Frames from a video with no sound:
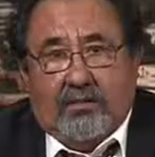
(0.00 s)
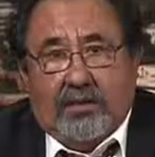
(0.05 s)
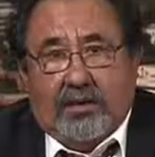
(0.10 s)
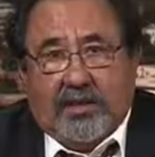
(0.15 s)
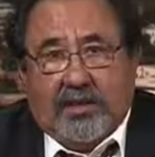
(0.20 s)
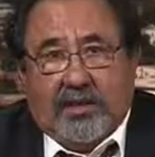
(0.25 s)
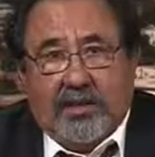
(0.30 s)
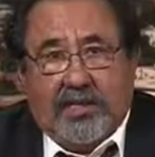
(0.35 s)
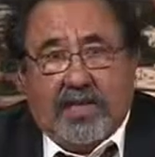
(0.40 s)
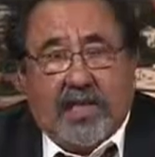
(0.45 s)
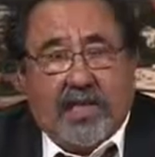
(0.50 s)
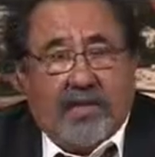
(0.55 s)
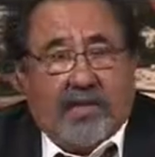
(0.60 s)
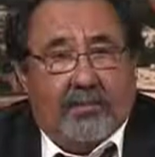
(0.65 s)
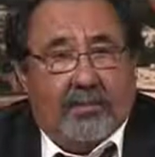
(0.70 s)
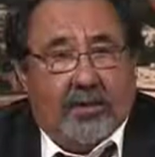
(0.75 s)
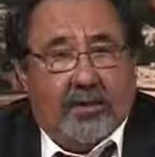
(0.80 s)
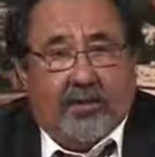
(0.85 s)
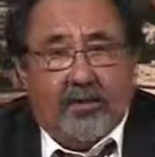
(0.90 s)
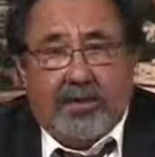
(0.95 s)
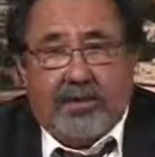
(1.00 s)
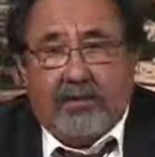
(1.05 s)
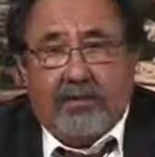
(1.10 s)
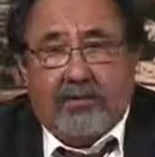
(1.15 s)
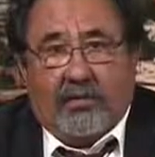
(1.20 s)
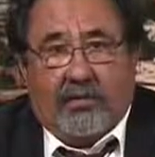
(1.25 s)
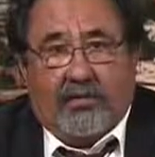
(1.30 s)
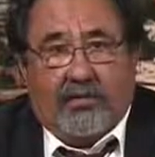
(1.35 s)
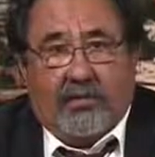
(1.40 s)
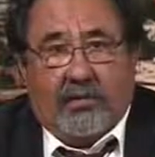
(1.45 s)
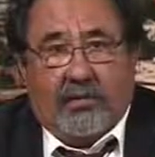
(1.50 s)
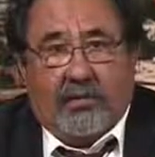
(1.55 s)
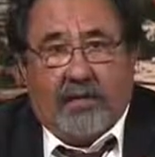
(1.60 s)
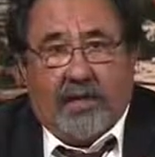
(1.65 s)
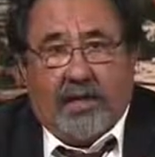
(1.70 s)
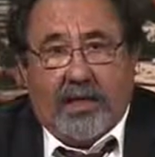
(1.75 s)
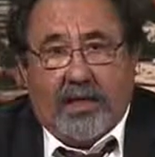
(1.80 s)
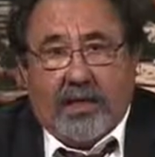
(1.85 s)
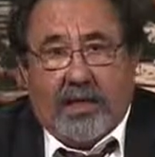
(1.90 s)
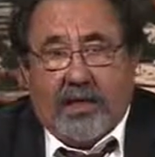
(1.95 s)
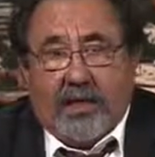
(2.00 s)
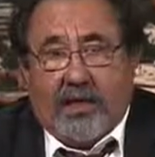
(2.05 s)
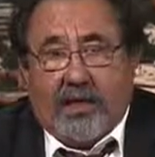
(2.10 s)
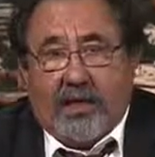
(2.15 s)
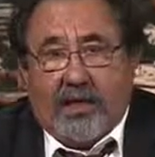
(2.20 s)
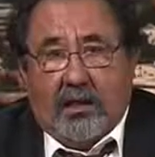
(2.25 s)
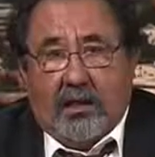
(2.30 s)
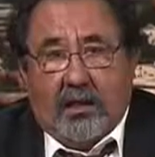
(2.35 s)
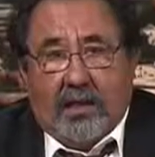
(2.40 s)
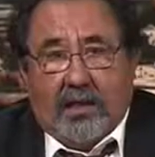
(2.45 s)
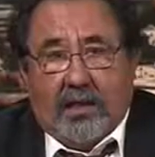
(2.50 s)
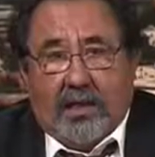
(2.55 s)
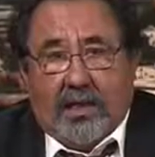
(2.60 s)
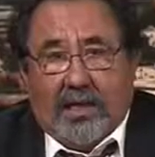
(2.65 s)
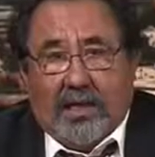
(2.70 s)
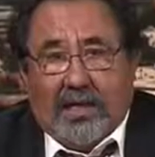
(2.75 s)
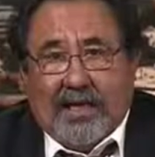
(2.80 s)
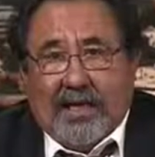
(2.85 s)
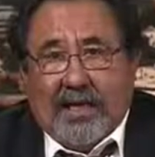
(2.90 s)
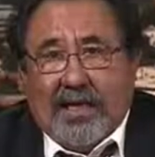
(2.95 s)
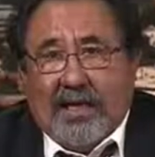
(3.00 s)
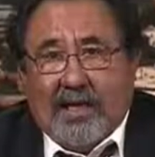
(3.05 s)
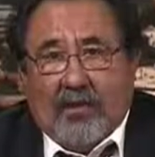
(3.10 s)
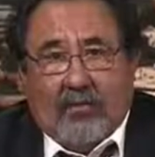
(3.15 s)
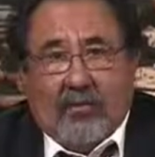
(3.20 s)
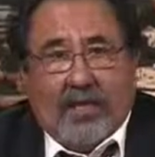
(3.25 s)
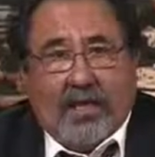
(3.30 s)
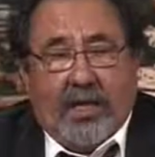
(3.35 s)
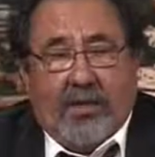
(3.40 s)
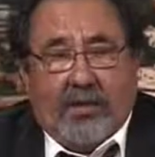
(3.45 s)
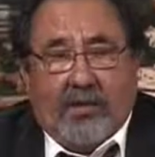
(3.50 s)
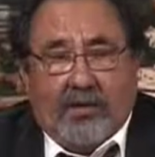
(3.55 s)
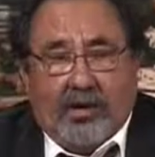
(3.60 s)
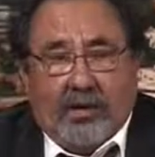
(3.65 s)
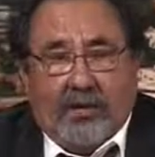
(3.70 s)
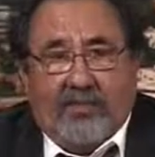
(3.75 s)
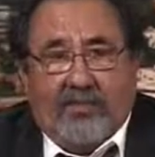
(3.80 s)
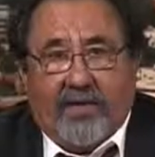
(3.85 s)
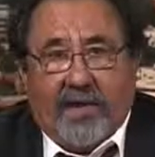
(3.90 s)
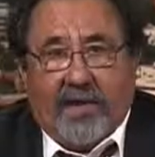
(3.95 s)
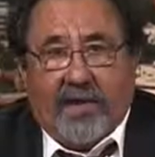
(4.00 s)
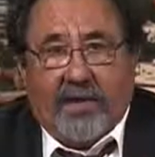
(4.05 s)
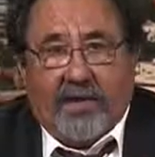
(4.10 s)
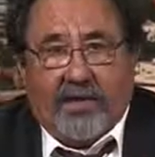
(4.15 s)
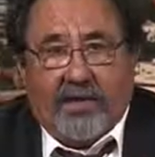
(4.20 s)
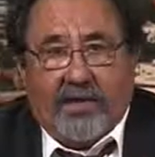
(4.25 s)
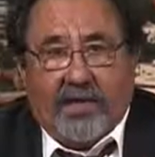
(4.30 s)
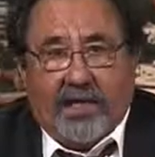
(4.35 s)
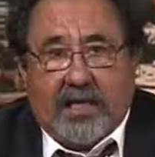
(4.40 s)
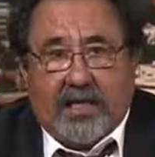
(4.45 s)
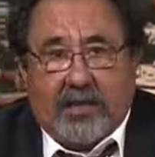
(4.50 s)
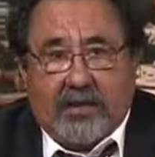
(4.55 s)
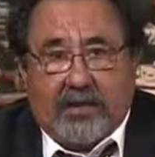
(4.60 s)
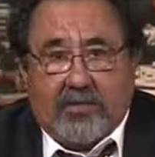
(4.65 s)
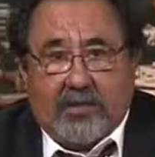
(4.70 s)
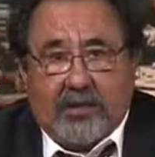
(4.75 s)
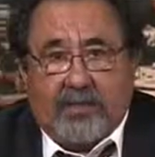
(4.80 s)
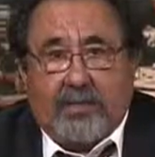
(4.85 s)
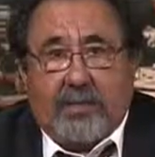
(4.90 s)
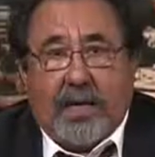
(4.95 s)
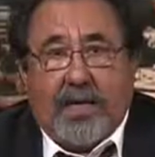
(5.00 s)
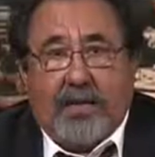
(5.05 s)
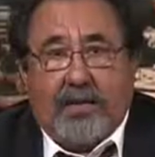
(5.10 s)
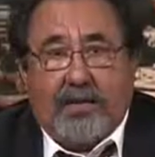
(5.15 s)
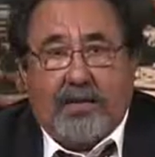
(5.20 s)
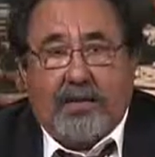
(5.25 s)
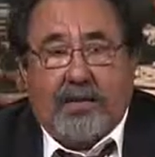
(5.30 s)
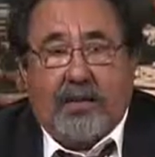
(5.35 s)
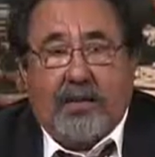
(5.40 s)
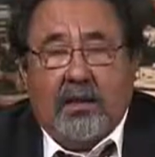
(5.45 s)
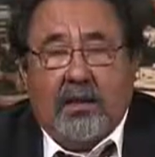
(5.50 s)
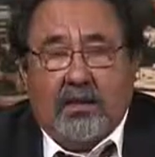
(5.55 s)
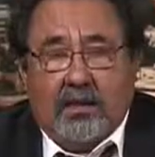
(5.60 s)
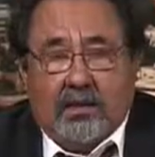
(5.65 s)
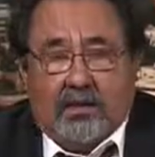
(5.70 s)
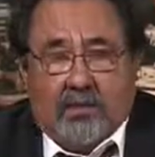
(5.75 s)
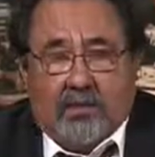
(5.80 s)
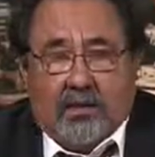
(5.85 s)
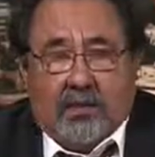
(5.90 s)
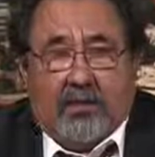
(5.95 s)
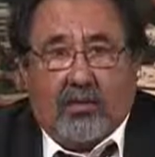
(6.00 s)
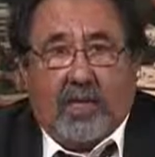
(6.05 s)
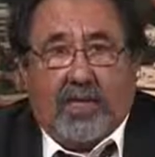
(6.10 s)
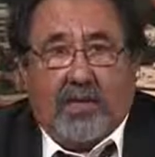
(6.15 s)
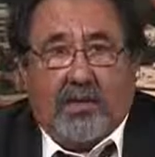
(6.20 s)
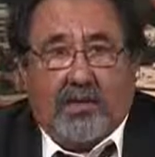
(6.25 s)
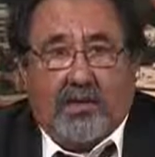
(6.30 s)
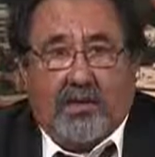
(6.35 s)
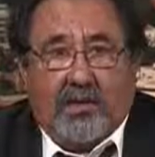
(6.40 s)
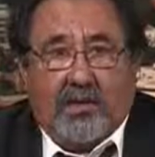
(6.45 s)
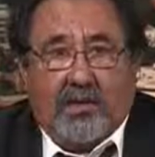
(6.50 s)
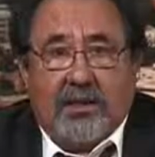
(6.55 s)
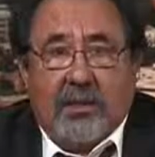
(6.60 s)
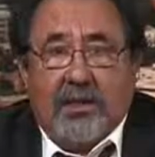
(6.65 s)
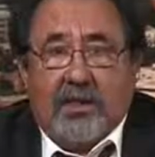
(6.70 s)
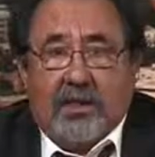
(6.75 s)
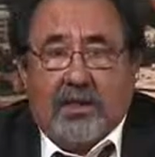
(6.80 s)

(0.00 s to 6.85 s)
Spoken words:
This is not immigration reform in any way you could define it as that. It's responding to a crisis.